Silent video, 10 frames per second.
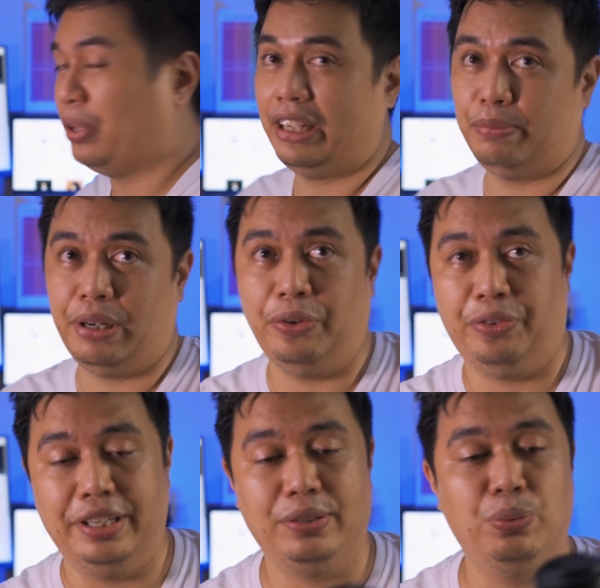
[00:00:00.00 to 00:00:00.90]
like
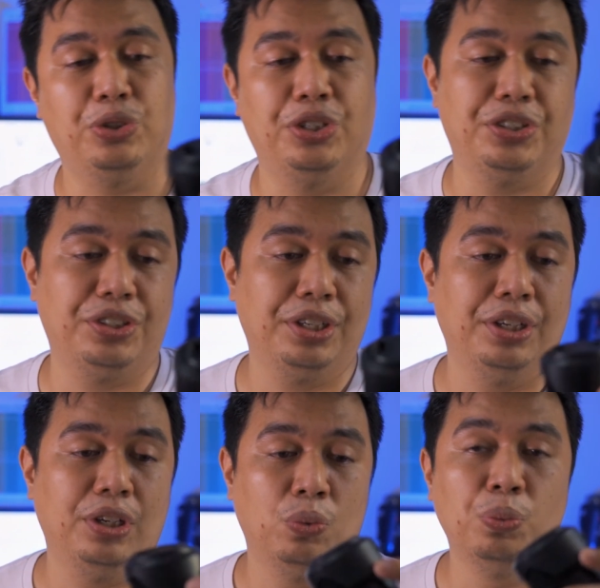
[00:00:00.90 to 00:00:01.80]
about this, which is
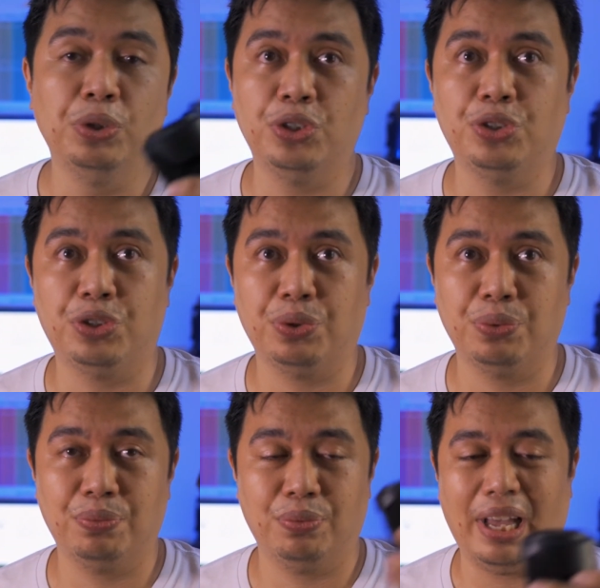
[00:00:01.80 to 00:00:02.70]

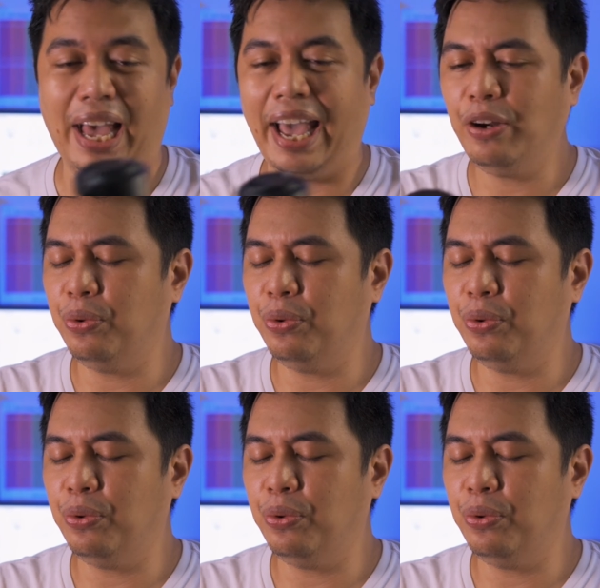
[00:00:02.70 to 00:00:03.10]
I